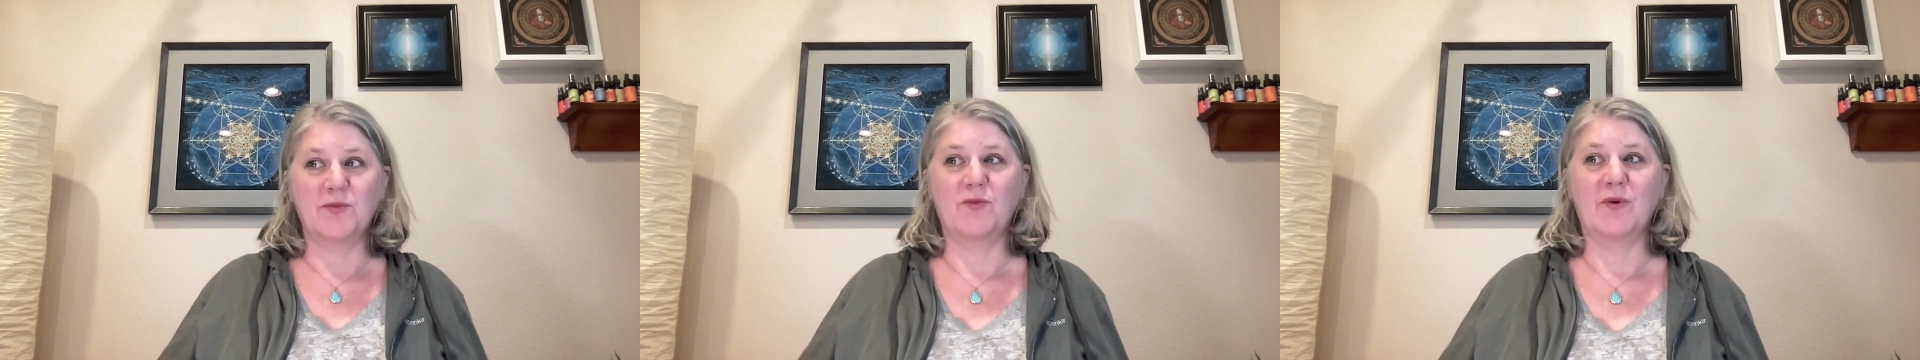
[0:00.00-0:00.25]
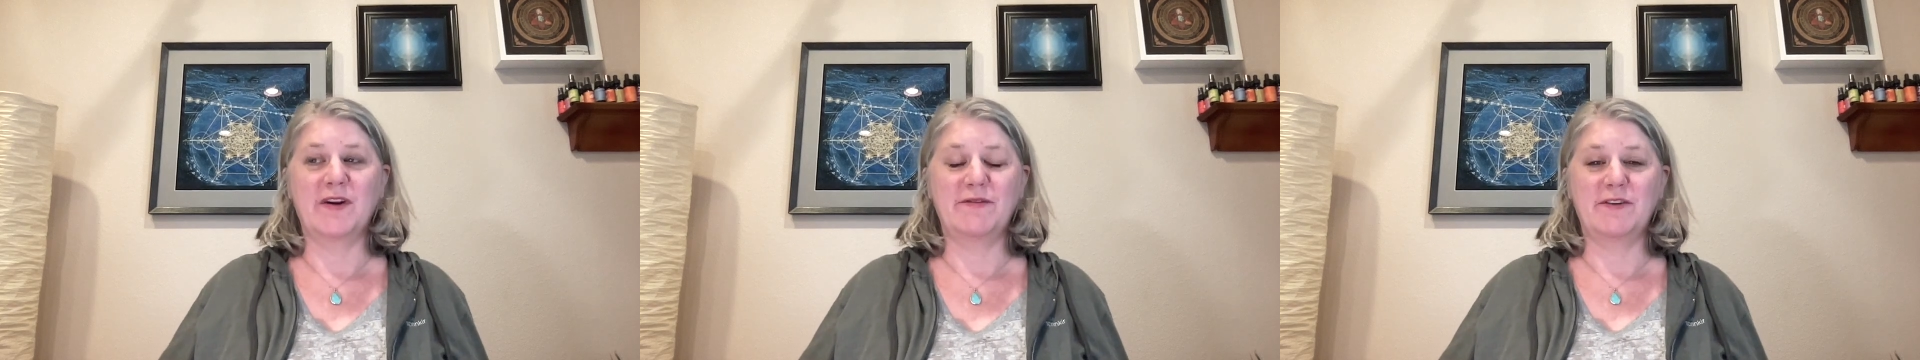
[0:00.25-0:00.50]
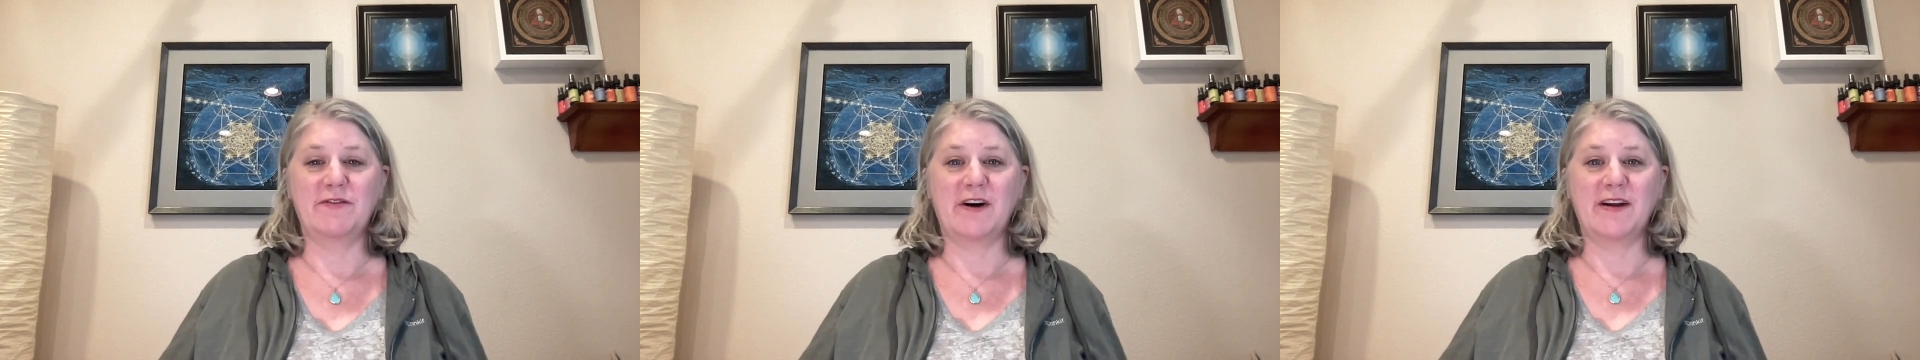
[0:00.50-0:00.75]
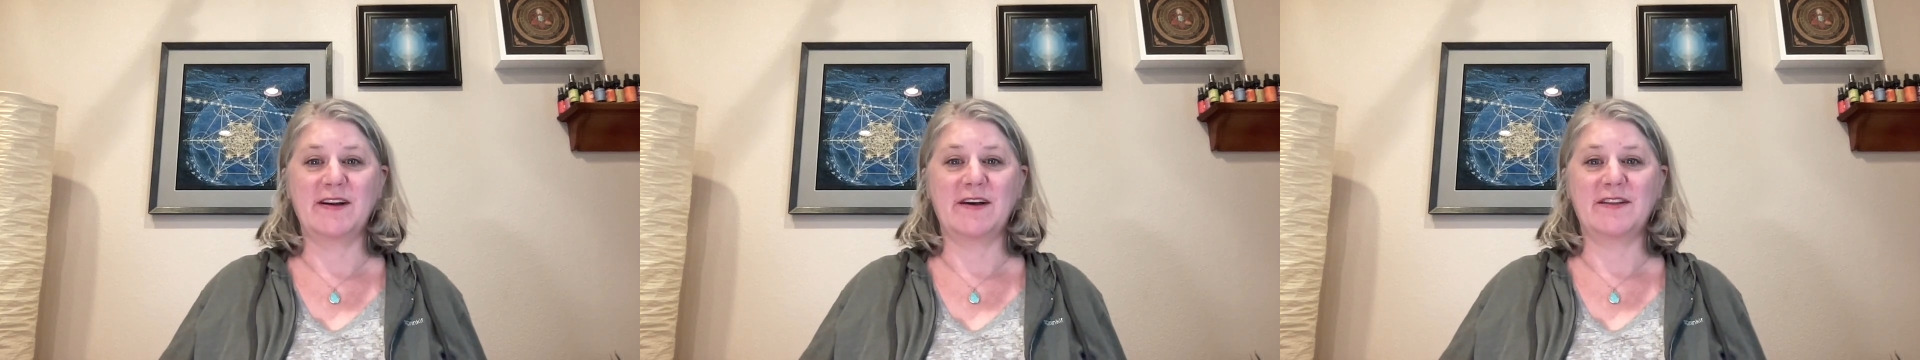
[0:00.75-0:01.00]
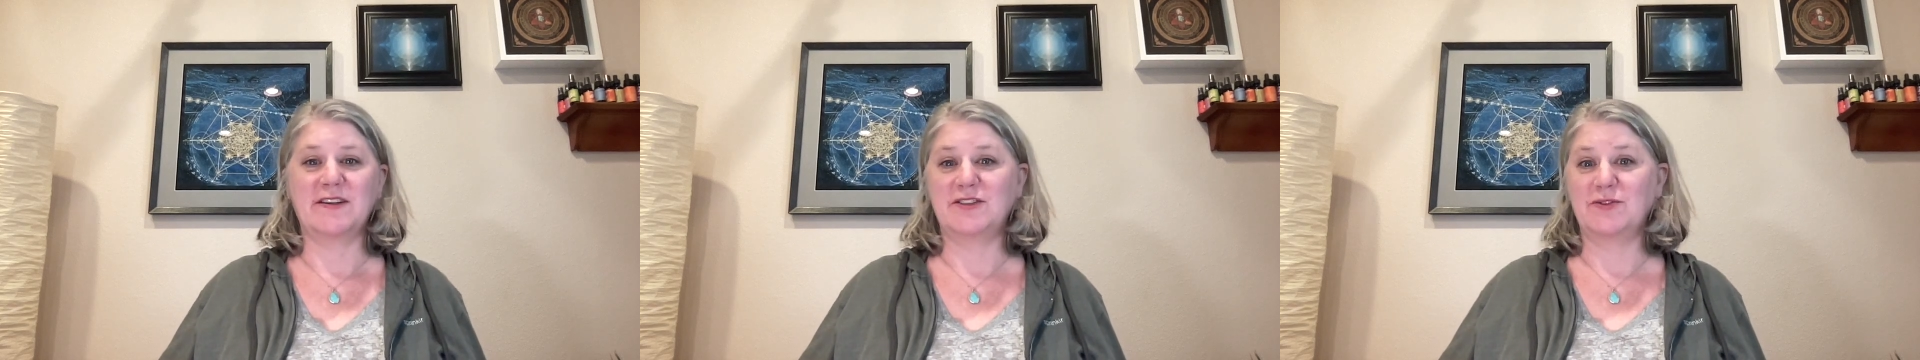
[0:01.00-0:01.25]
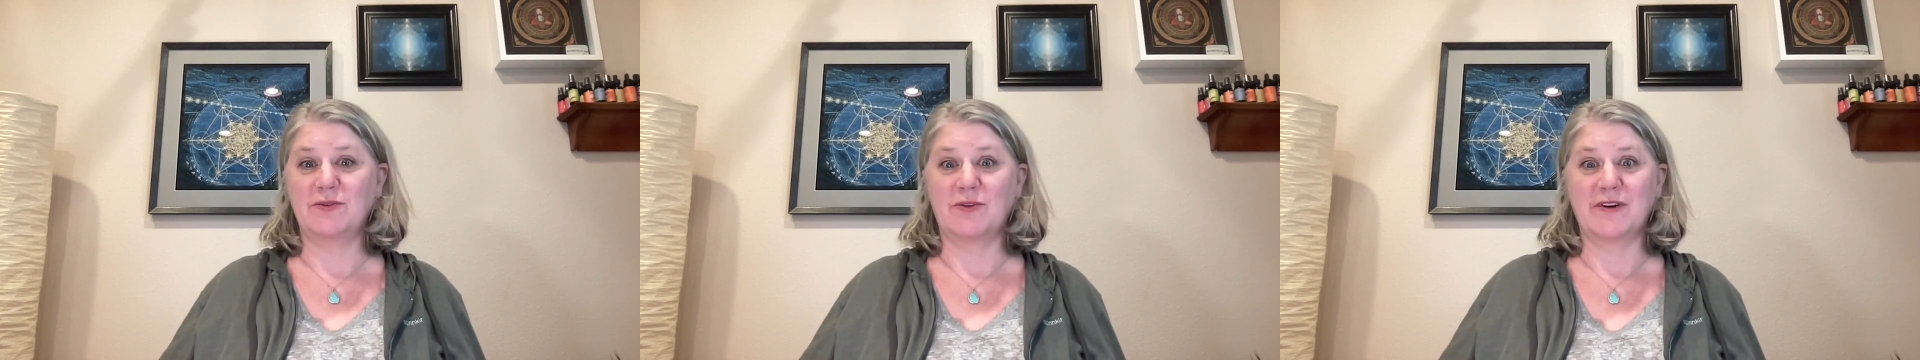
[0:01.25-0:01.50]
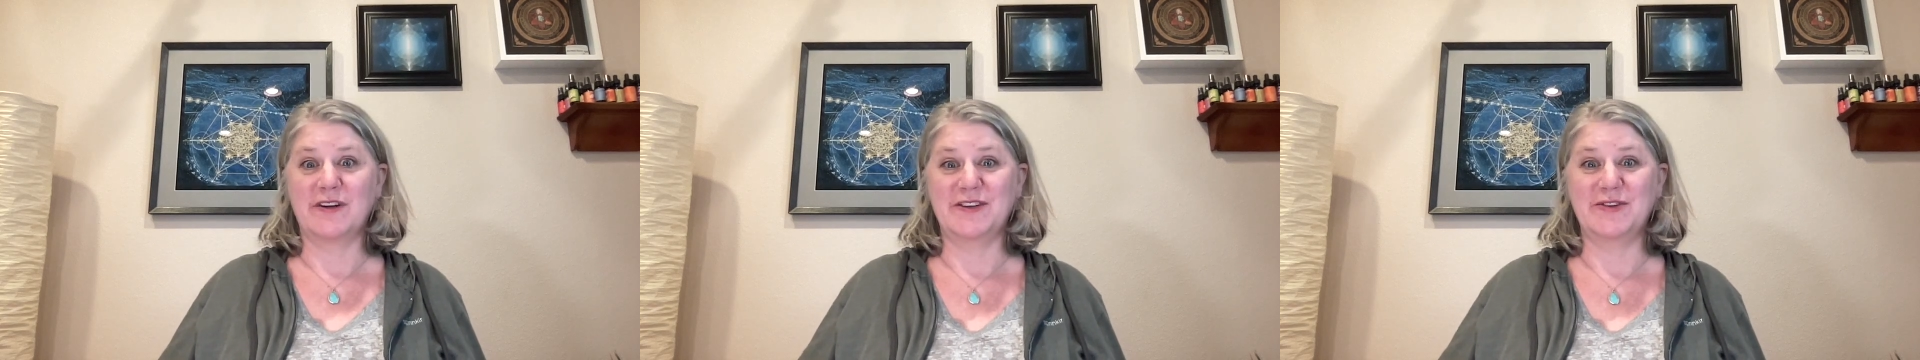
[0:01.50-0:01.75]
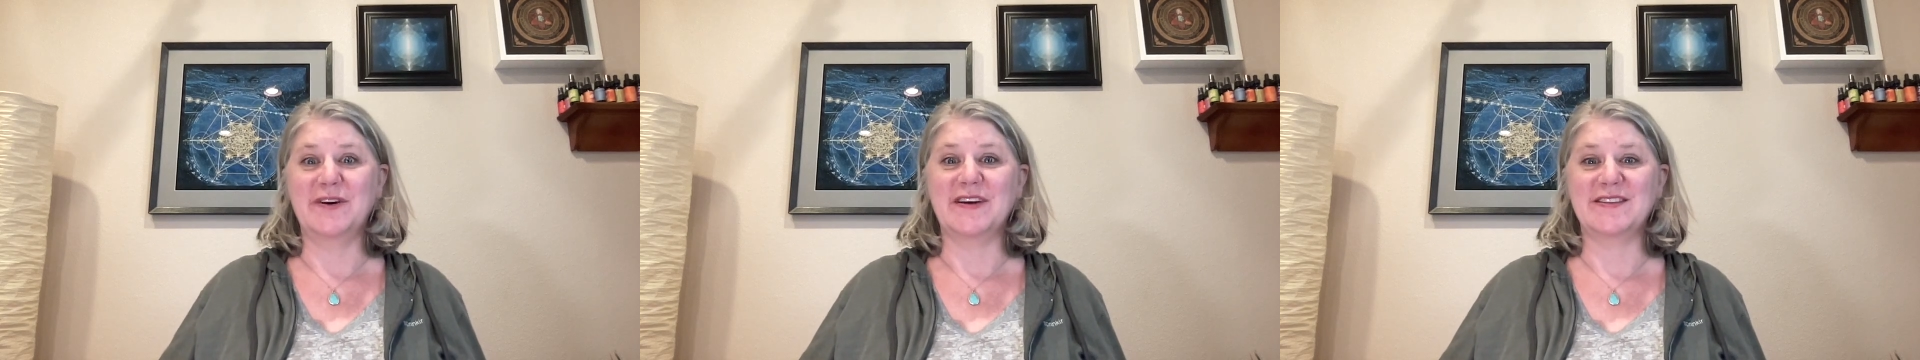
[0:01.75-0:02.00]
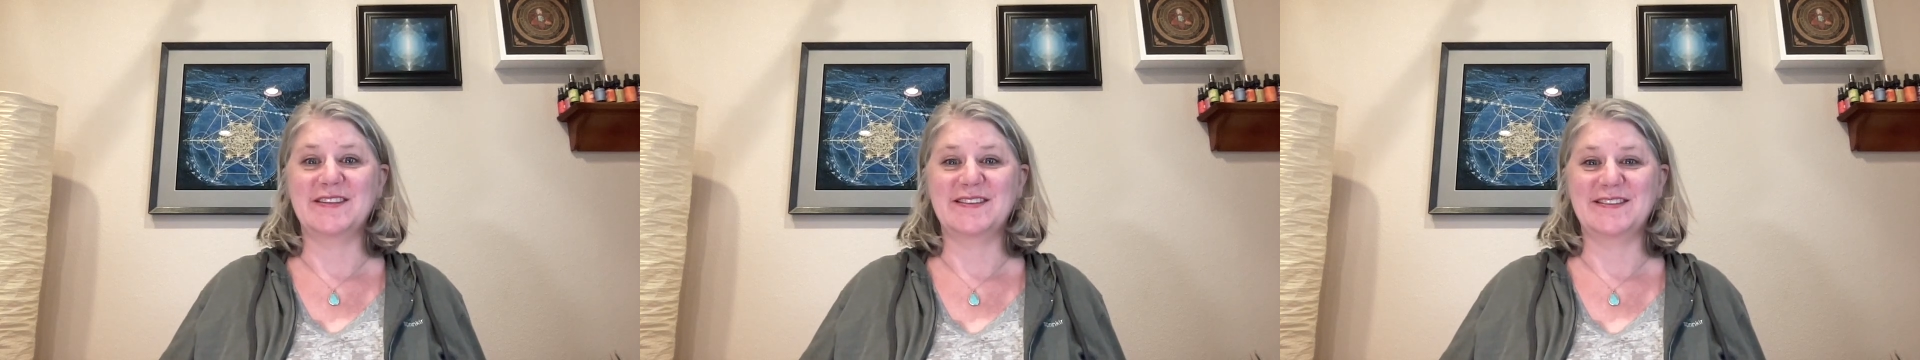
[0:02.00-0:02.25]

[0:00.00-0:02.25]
What if you find out that you already do it?